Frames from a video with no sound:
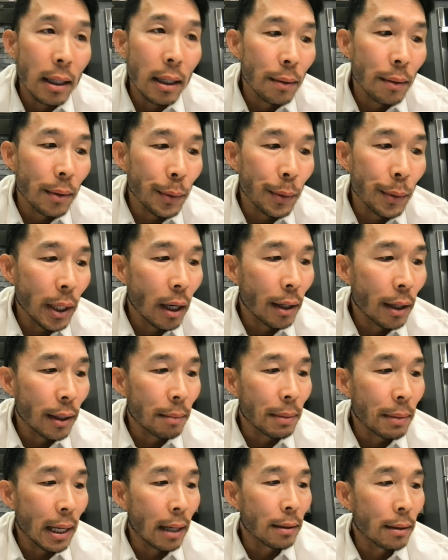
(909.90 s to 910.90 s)
what do we call
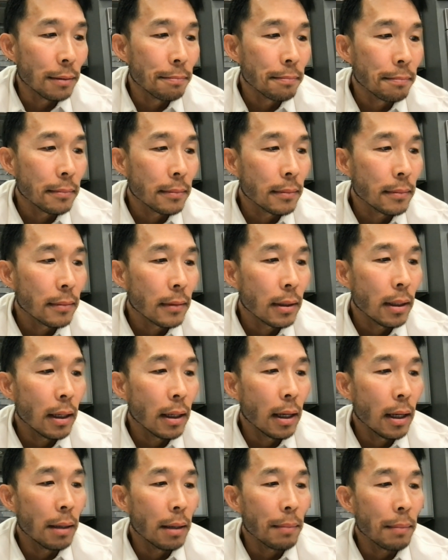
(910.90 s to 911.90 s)
them now?
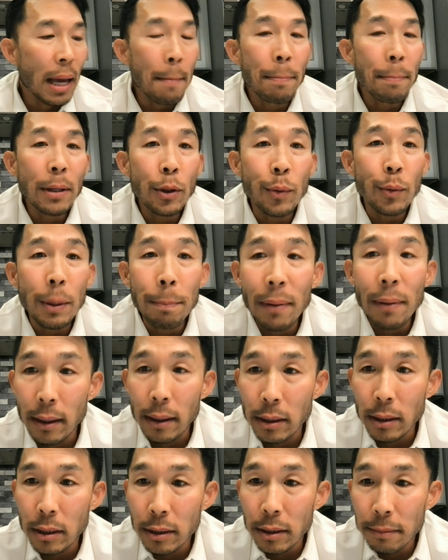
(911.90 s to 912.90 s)
Um, MP3
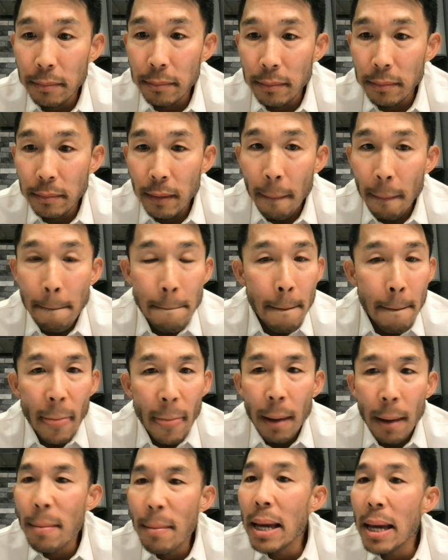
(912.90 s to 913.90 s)
players
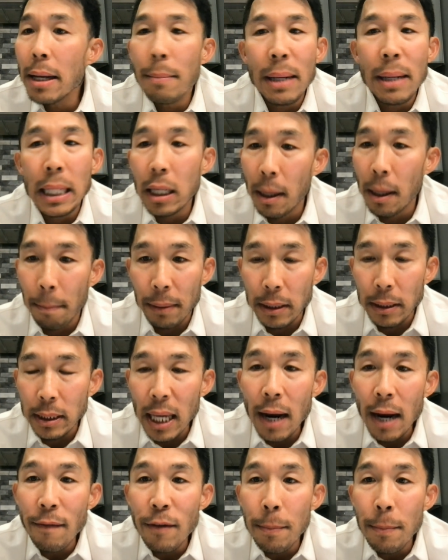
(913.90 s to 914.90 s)
many, many companies,
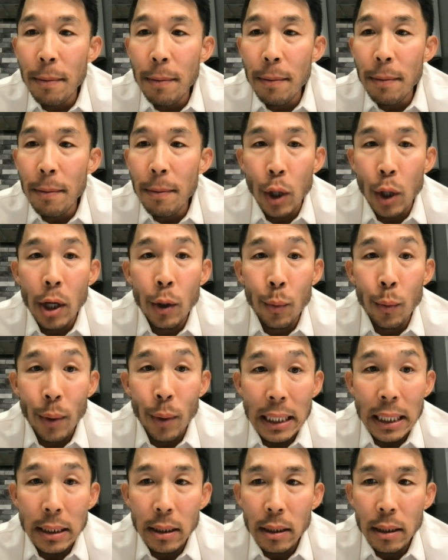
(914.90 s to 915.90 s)
everybody was on a
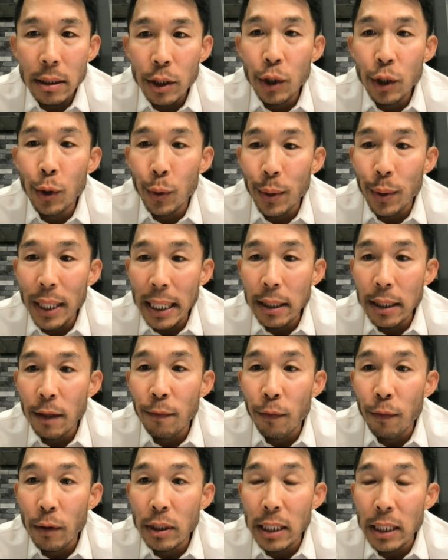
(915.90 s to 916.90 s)
race to create
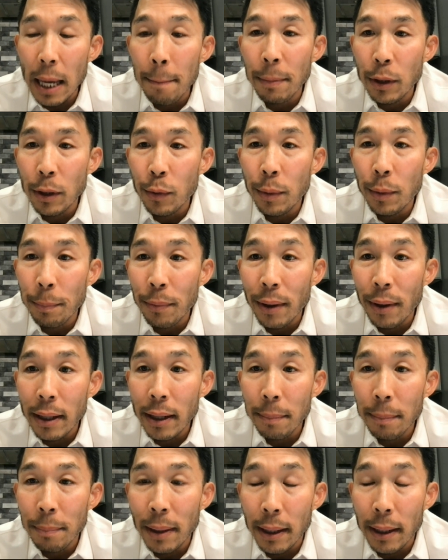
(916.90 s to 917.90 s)
the first
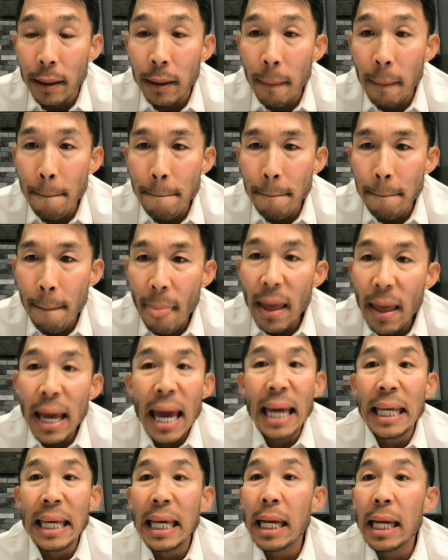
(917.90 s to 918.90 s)
MP3 player
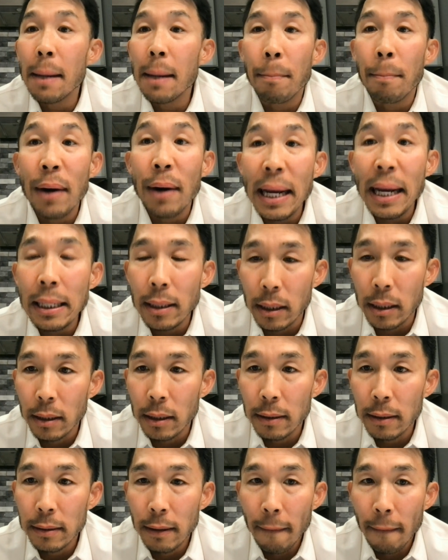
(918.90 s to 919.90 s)
and get it
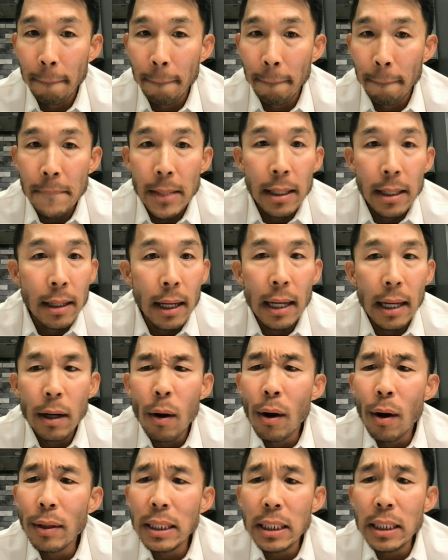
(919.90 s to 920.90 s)
branded.
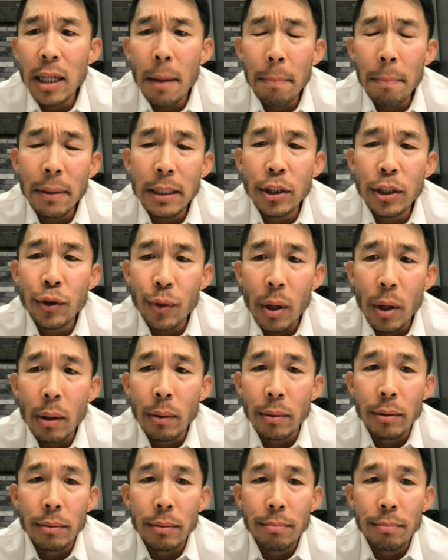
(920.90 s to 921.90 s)
And all these companies
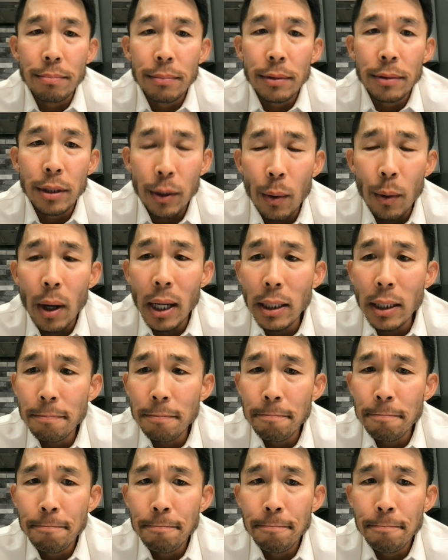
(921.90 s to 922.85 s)
struggled. Do you know why?